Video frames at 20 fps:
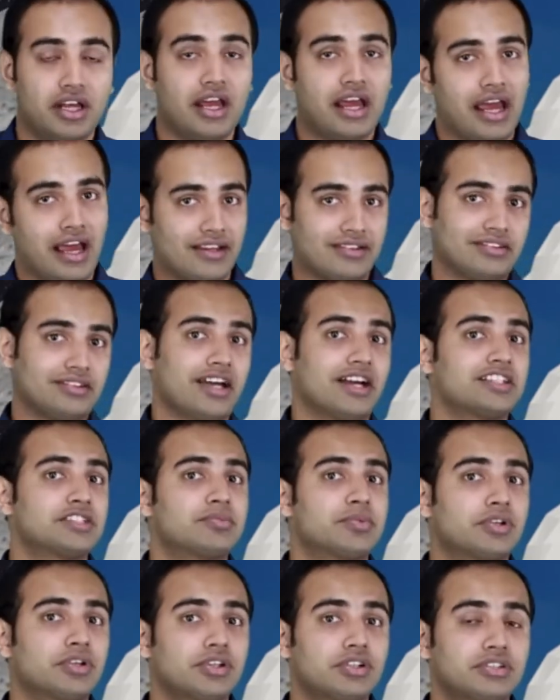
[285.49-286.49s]
And that's
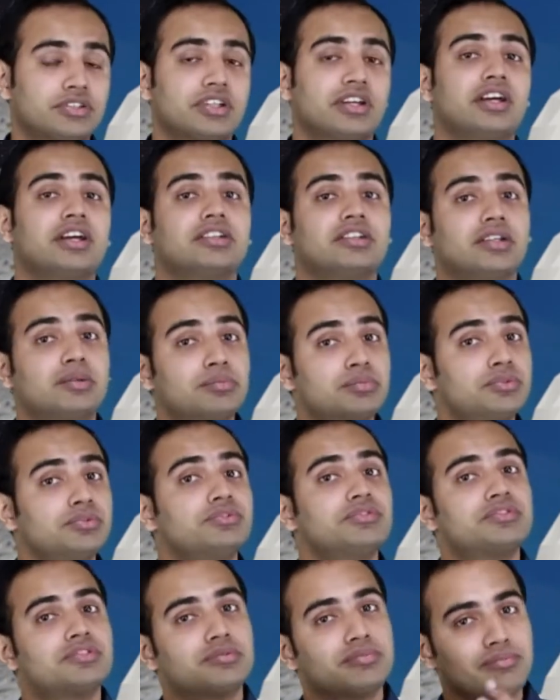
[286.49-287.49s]
because the
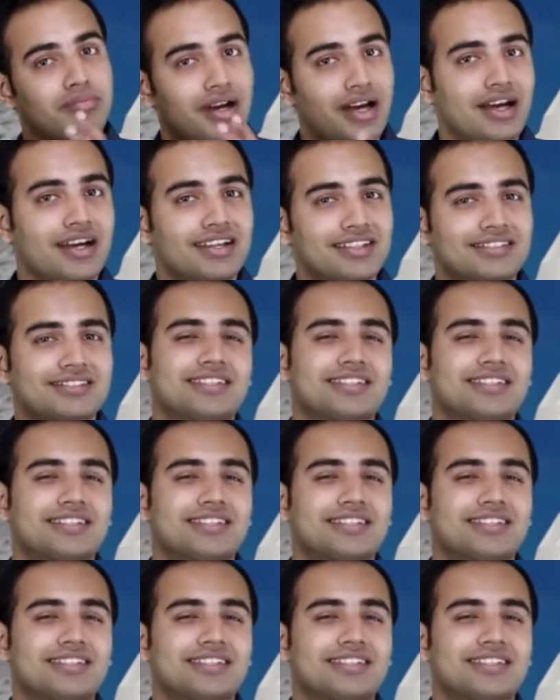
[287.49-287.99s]
Moon's mass